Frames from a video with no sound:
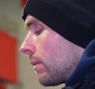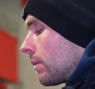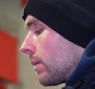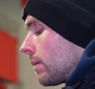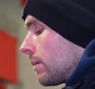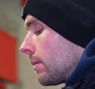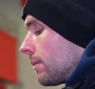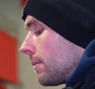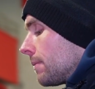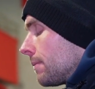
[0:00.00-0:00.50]

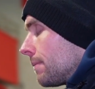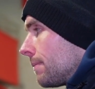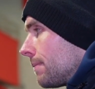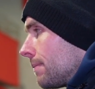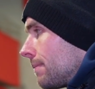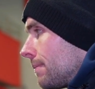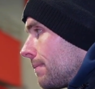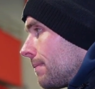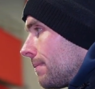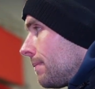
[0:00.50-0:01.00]

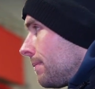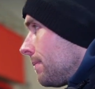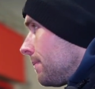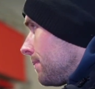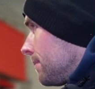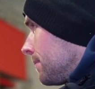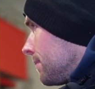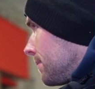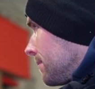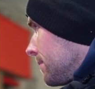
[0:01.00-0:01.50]

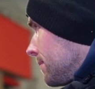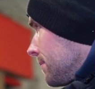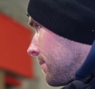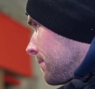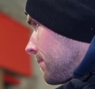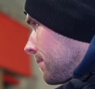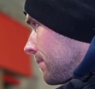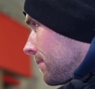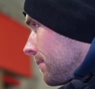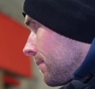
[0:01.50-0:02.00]

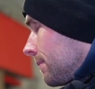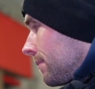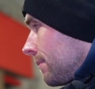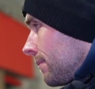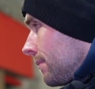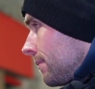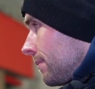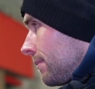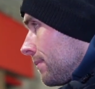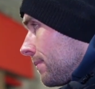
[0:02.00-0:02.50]

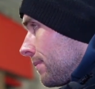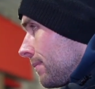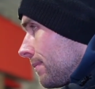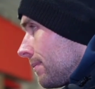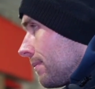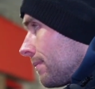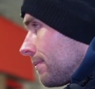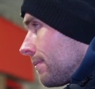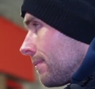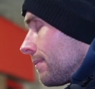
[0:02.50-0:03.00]

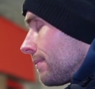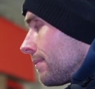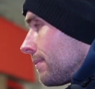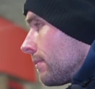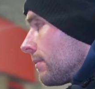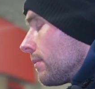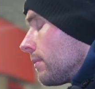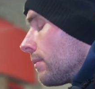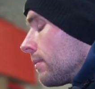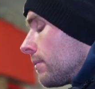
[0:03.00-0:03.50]

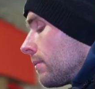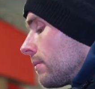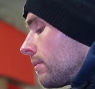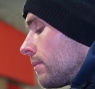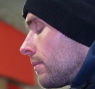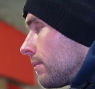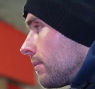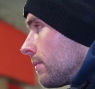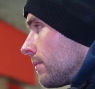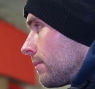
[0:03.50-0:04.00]

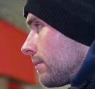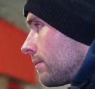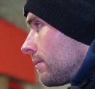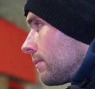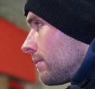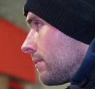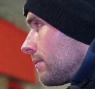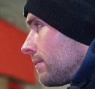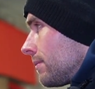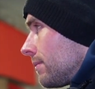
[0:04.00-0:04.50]

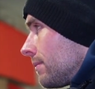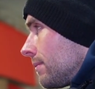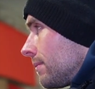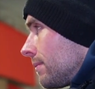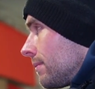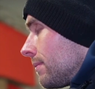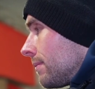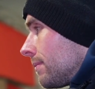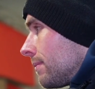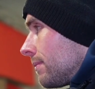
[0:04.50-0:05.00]

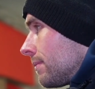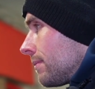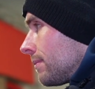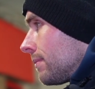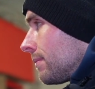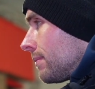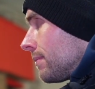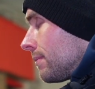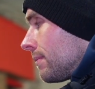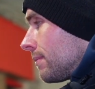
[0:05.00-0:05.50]

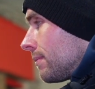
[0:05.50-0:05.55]
This person isn't speaking.